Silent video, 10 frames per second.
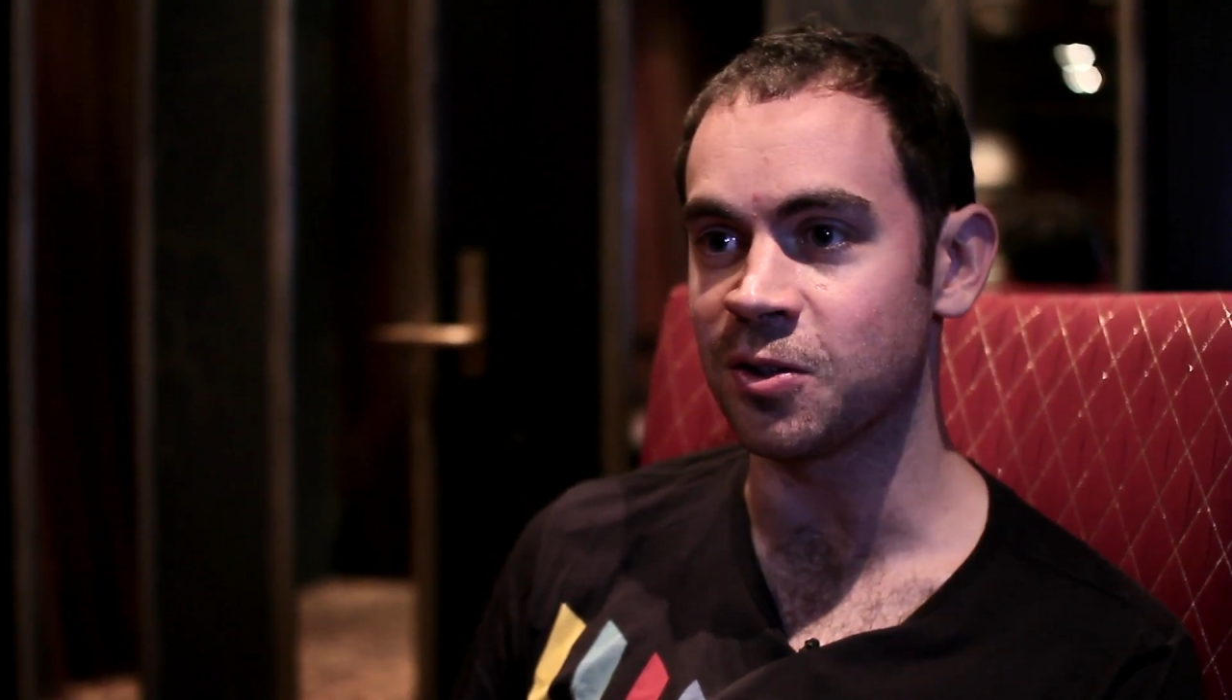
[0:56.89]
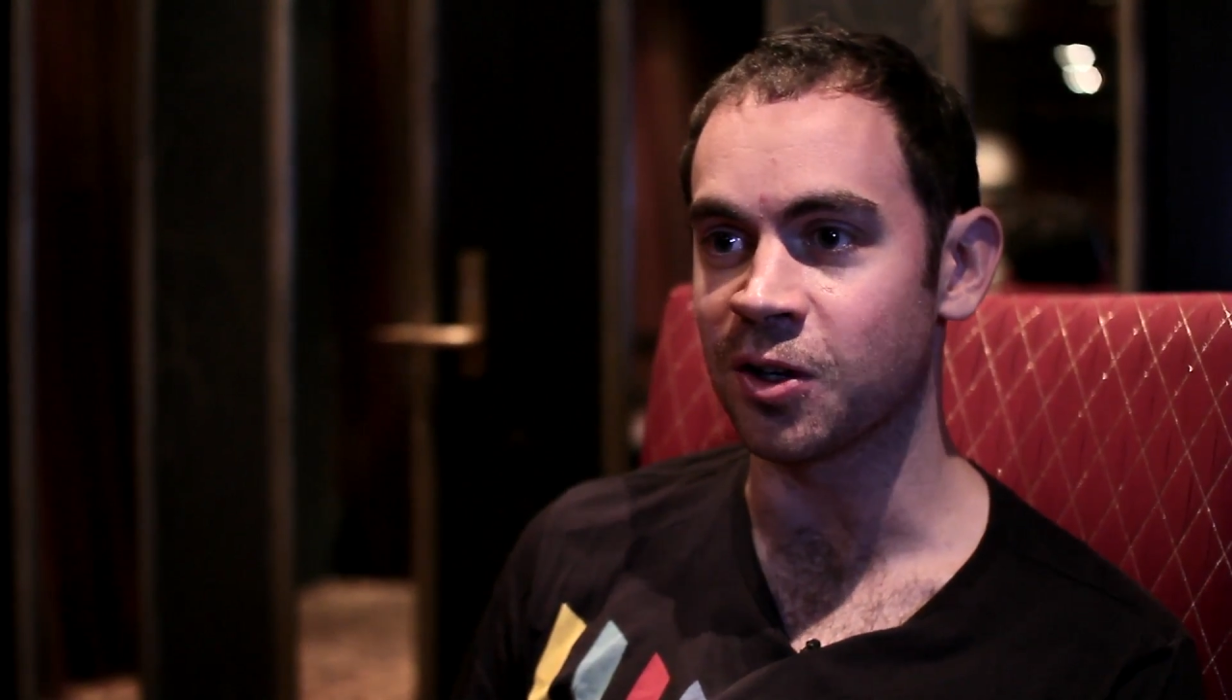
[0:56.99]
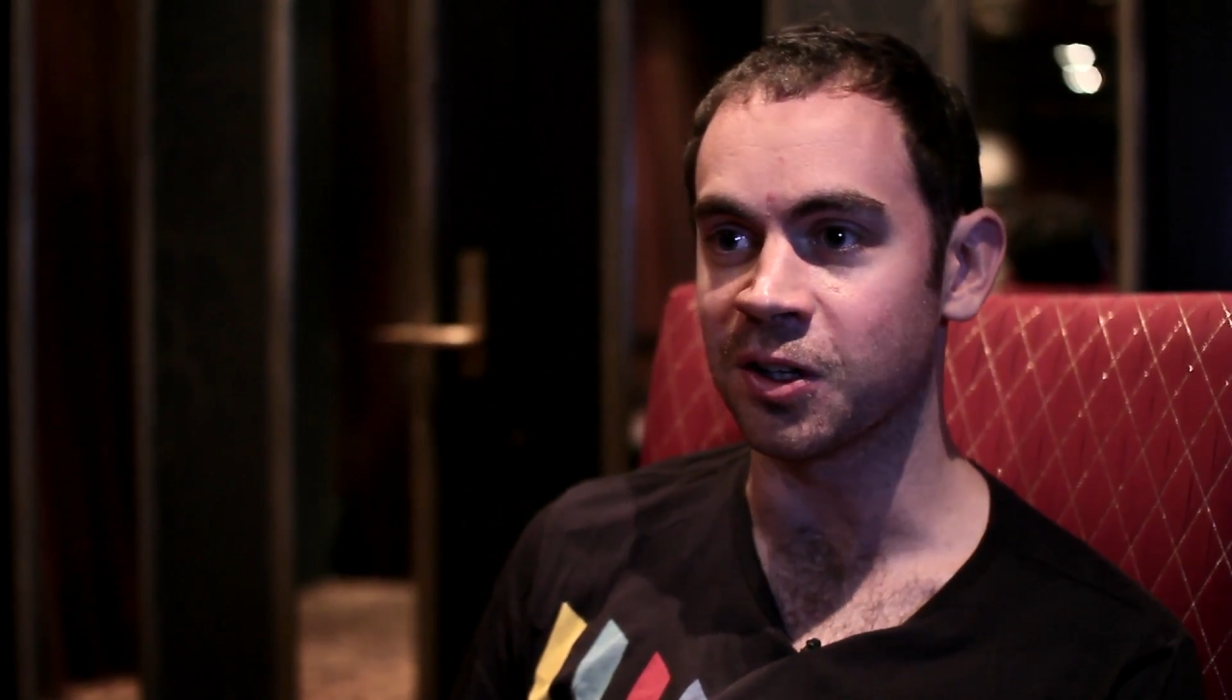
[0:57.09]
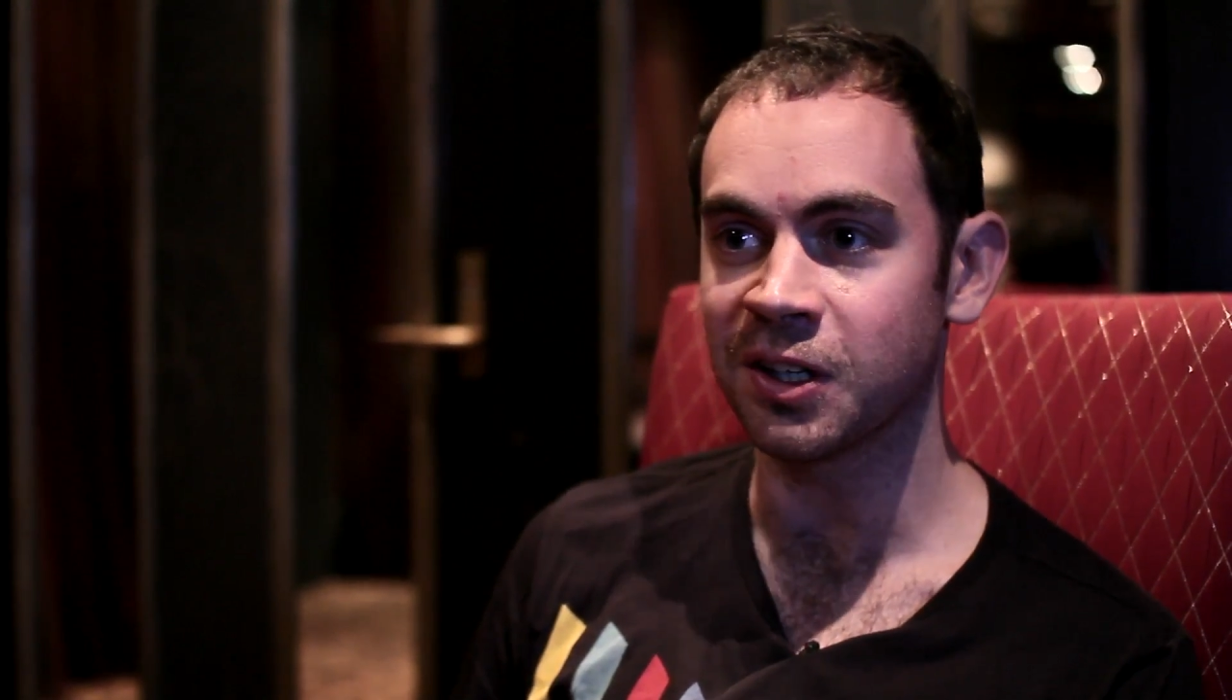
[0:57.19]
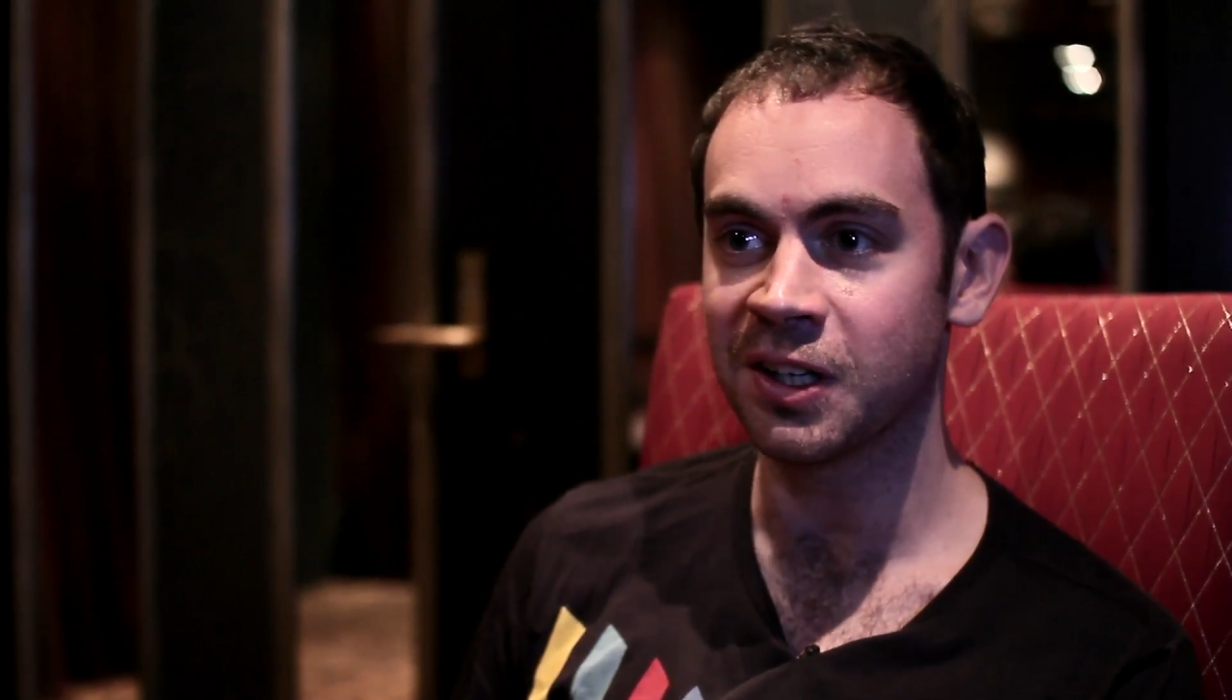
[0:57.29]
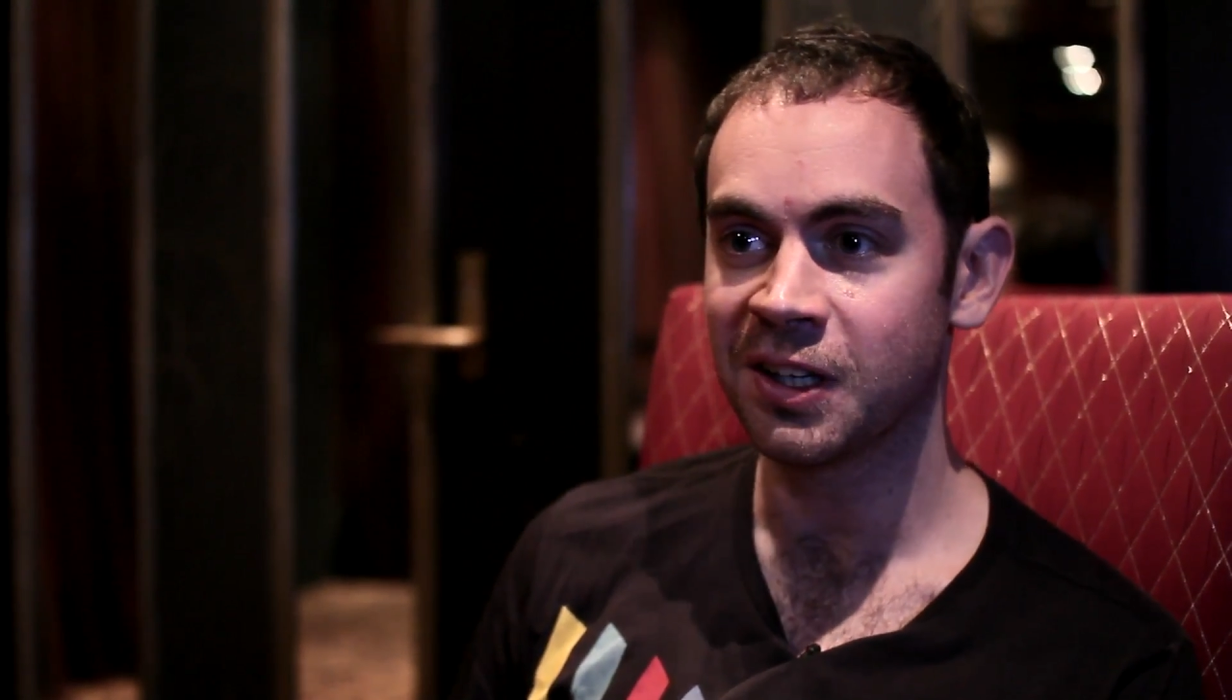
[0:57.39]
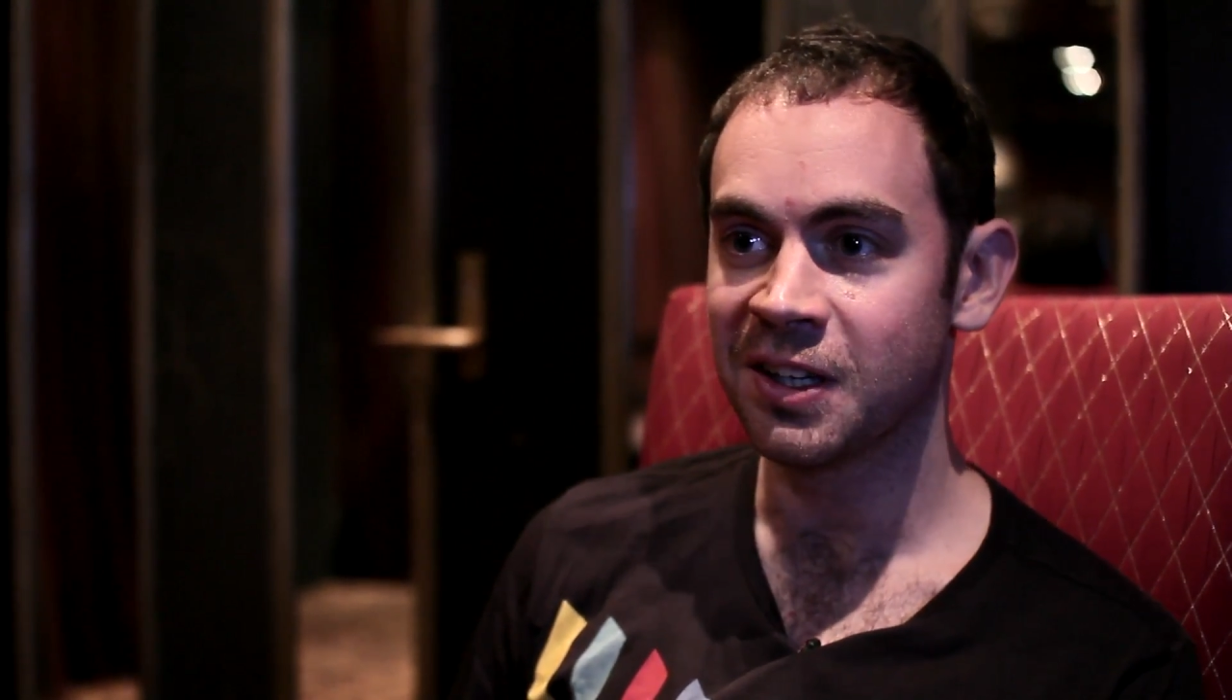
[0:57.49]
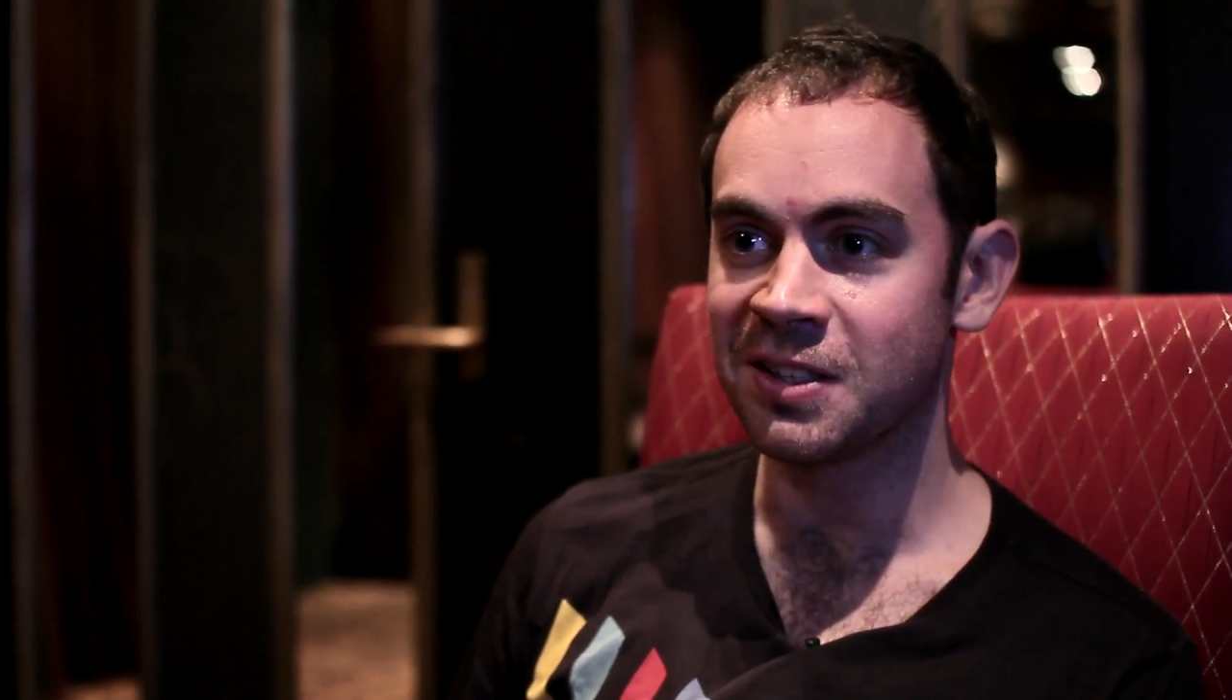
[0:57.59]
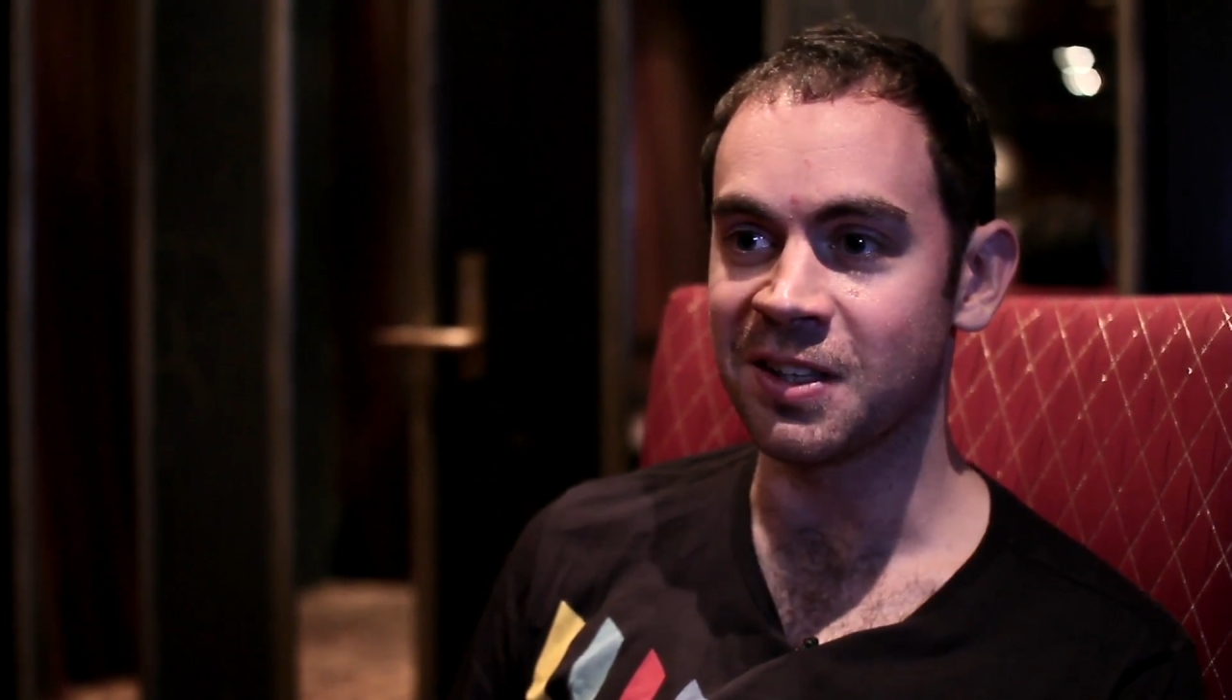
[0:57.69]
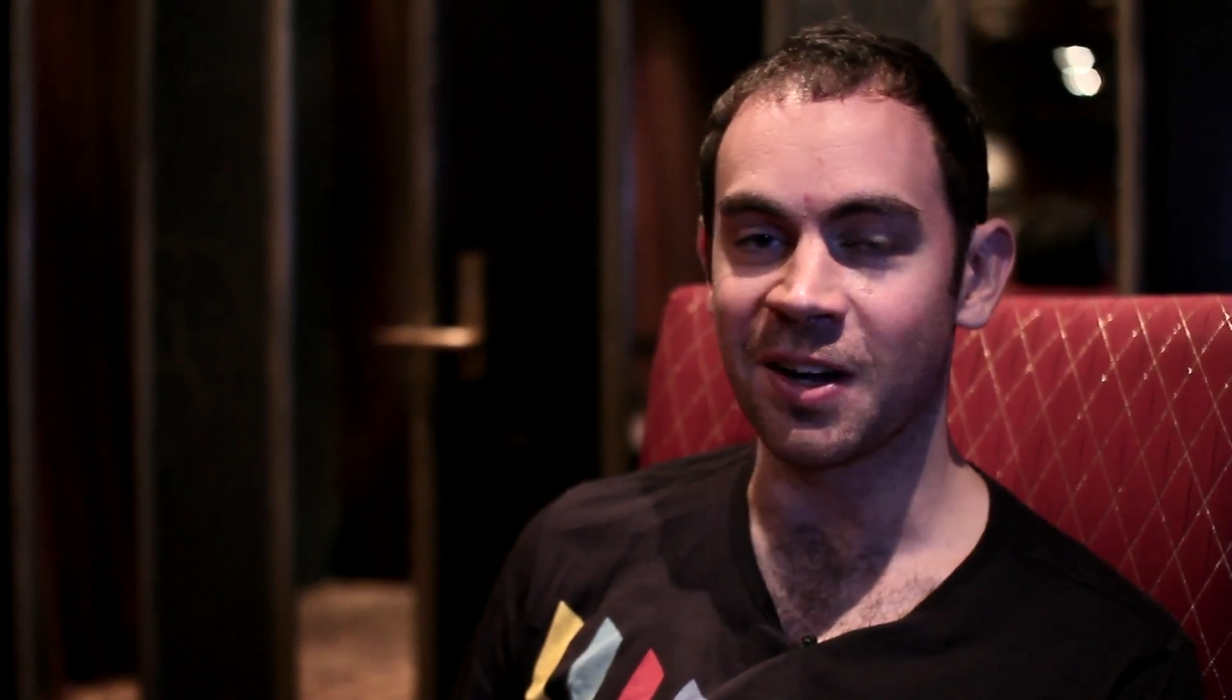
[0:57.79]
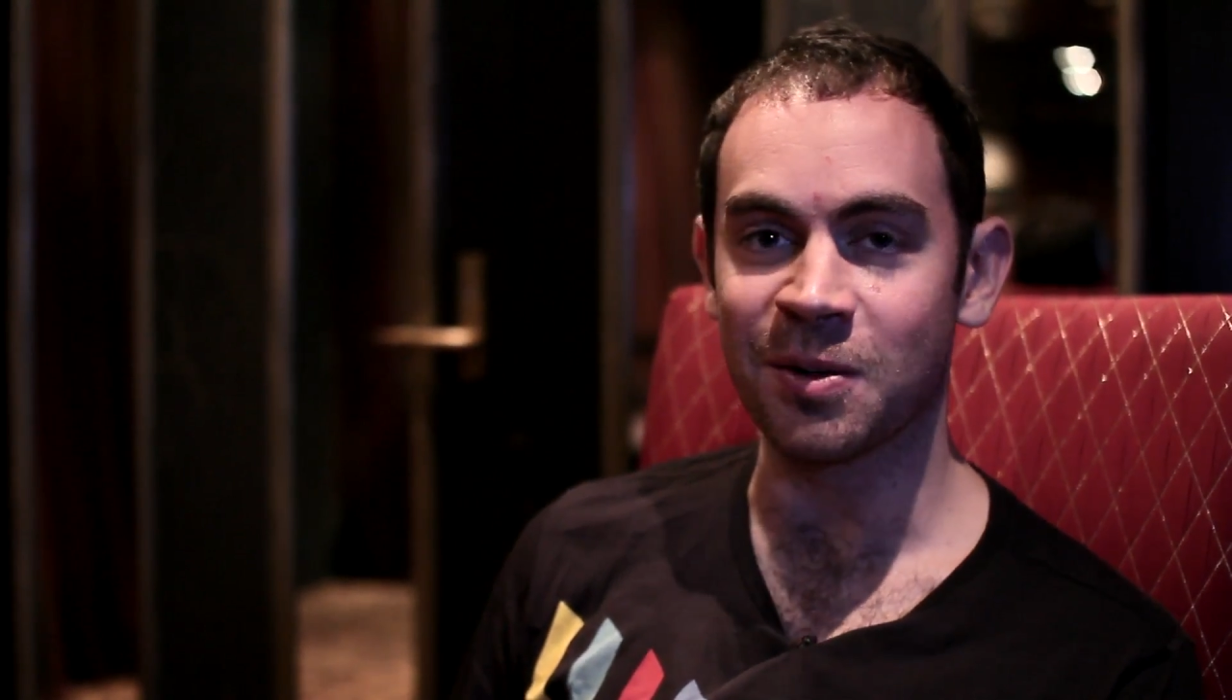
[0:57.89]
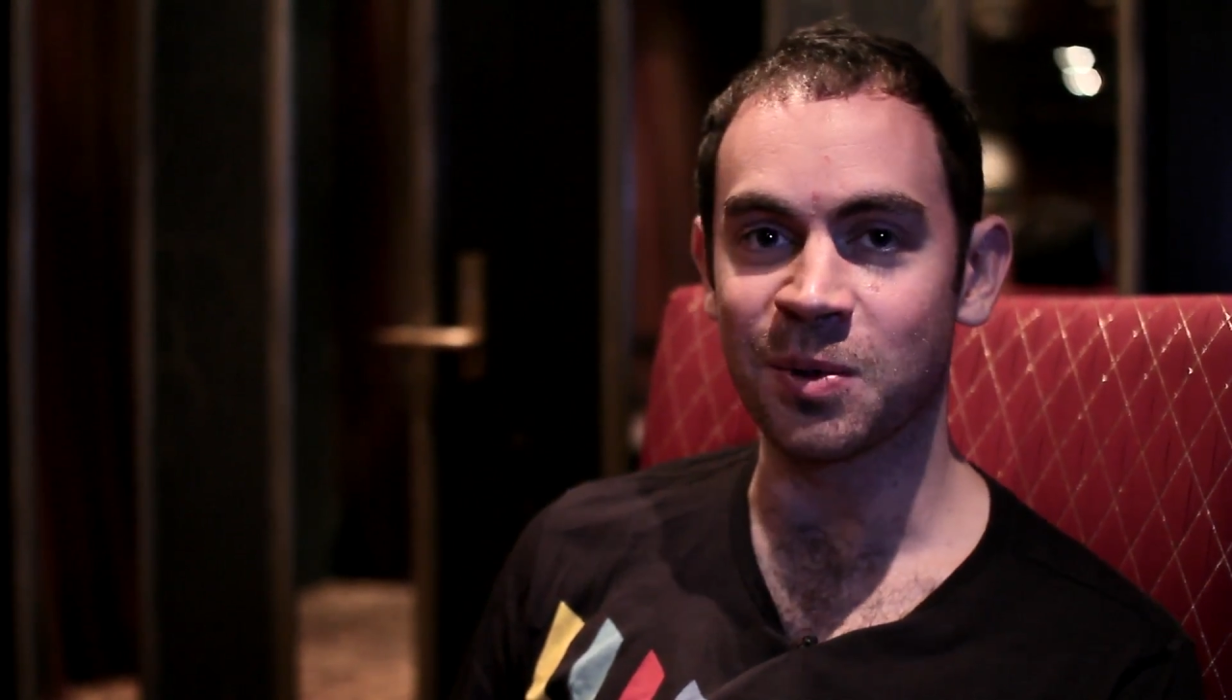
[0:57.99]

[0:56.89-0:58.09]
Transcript: drunk. So that was